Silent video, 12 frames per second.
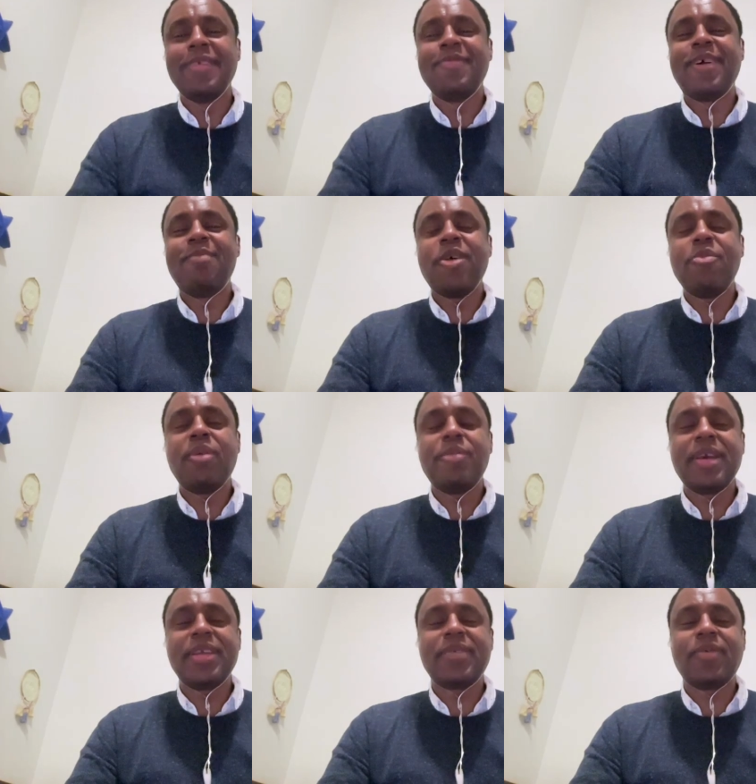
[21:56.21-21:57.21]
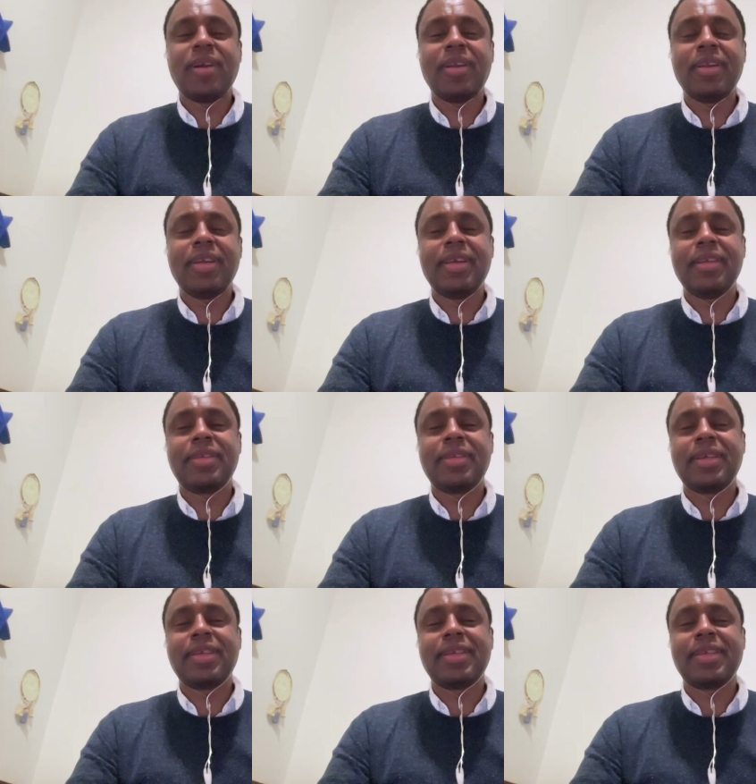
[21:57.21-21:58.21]
Well, MoMA PS1 is
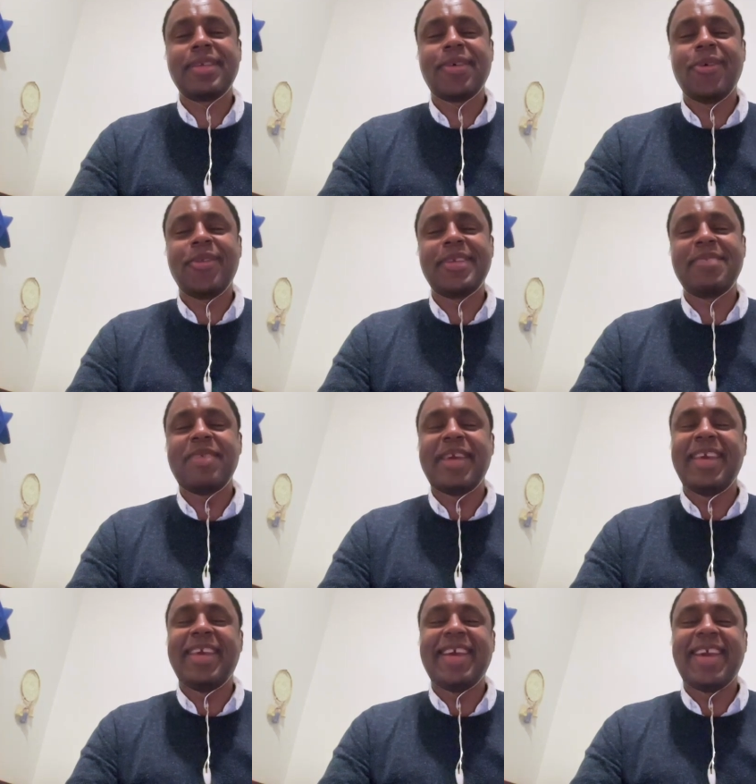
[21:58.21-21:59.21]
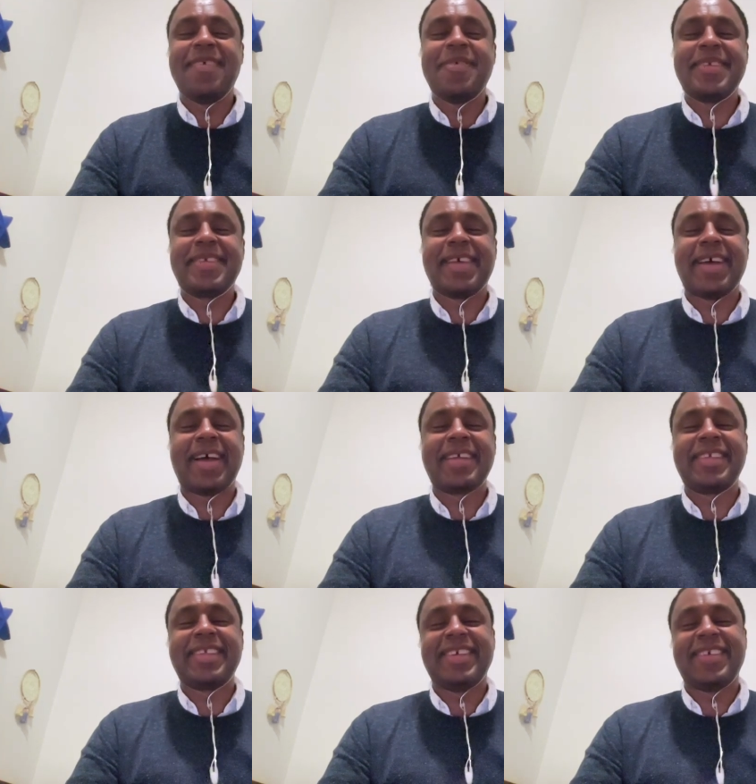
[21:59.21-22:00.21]
just as old as me. It was
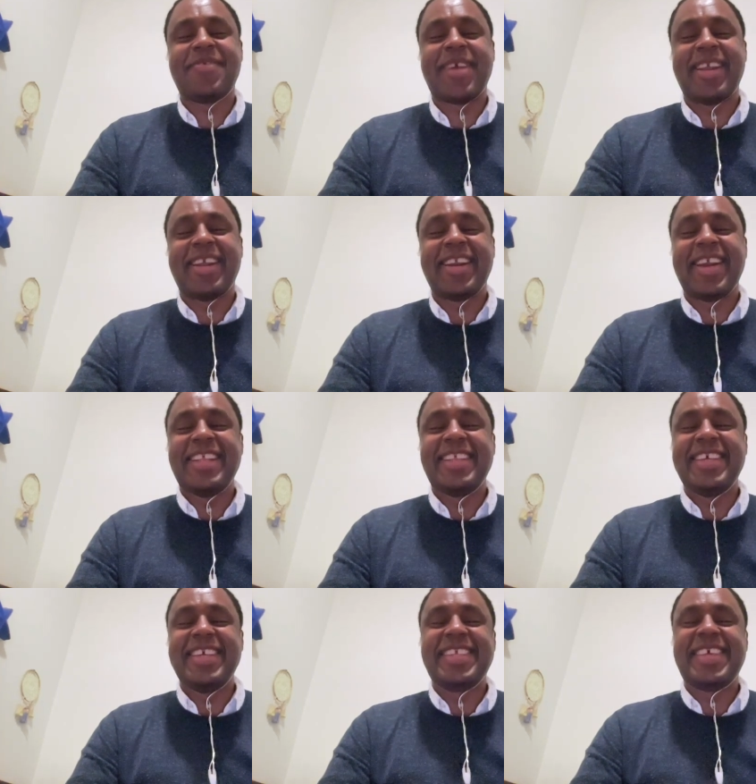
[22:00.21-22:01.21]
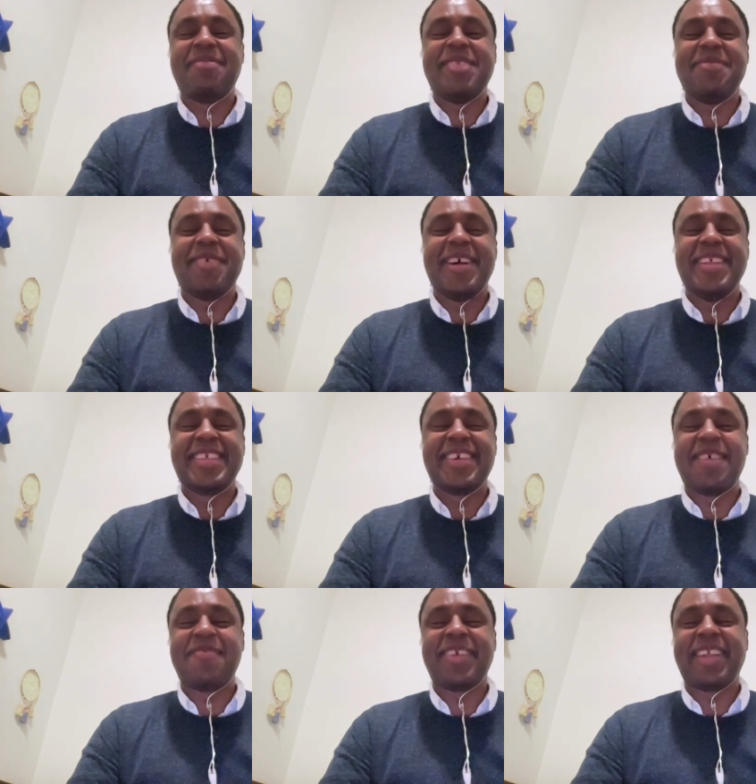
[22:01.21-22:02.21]
actually created in 1971, so
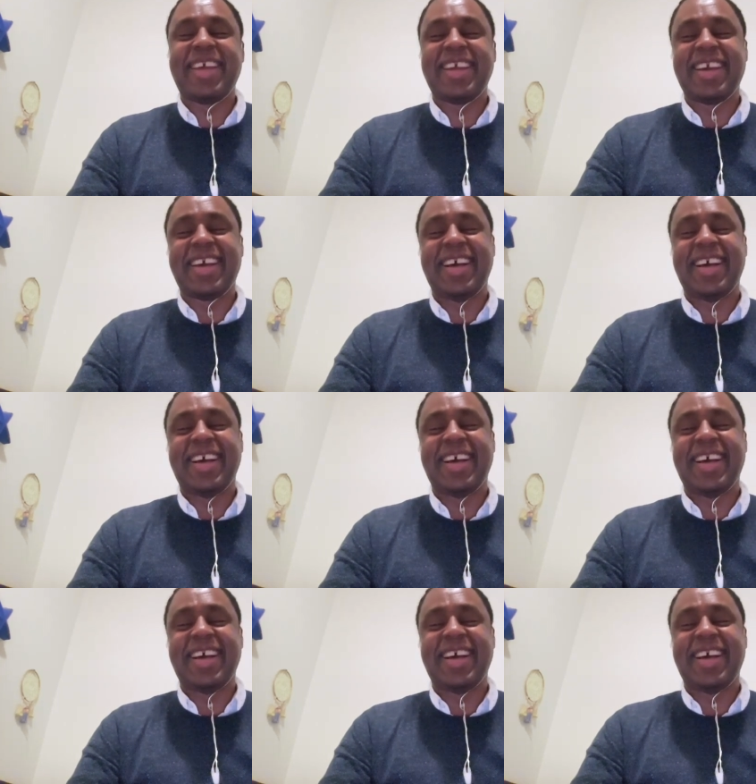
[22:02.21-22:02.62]
I feel like